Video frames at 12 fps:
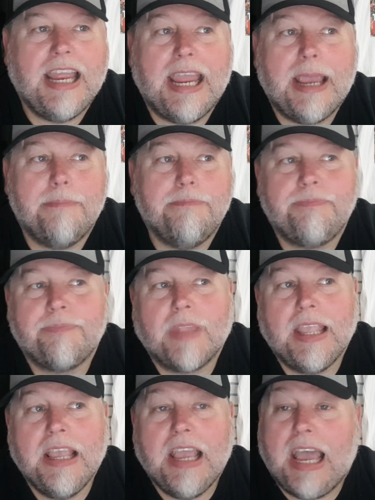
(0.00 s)
And
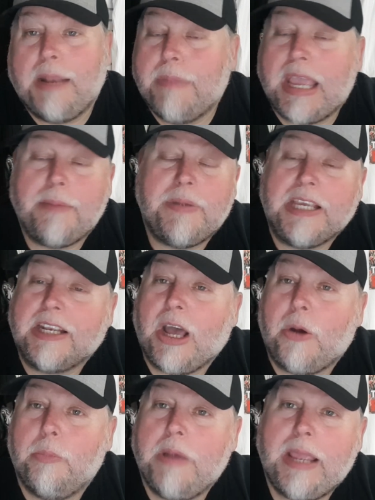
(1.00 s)
maybe,
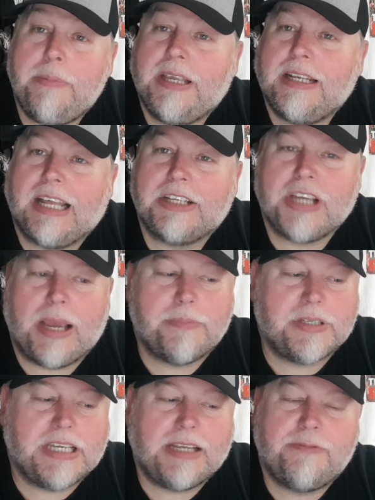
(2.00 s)
maybe in that
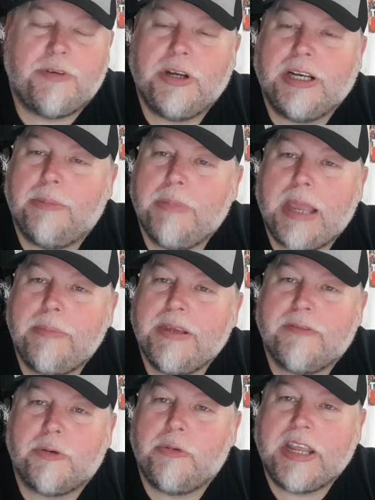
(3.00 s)
Champions League final, maybe
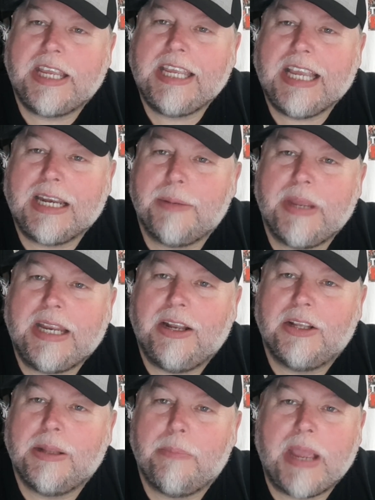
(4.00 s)
if Origi had been
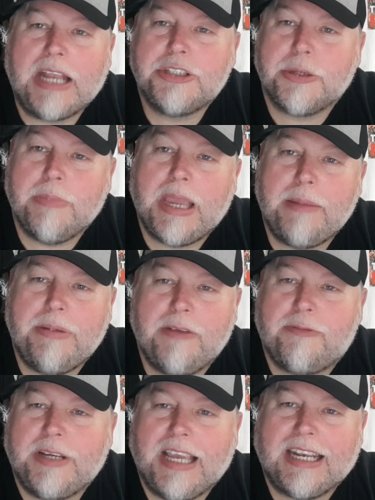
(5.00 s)
on the bench, and maybe
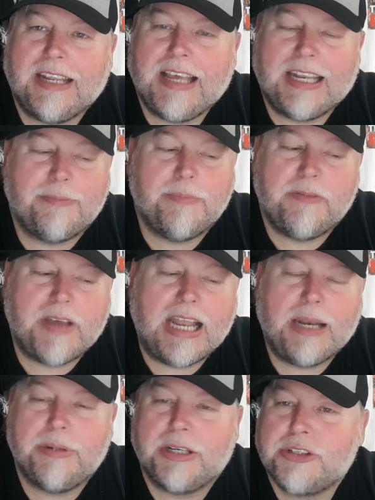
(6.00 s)
if we had had him
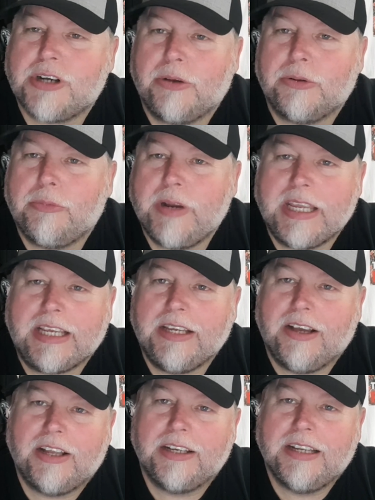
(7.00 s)
available and thrown
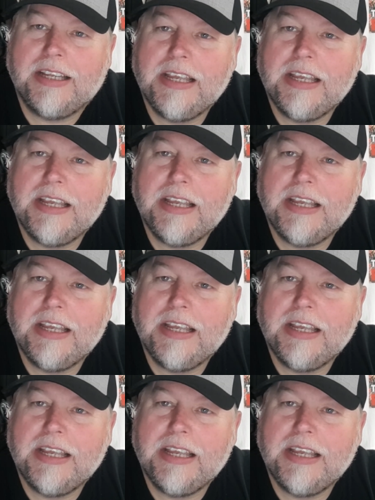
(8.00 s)
Origi on,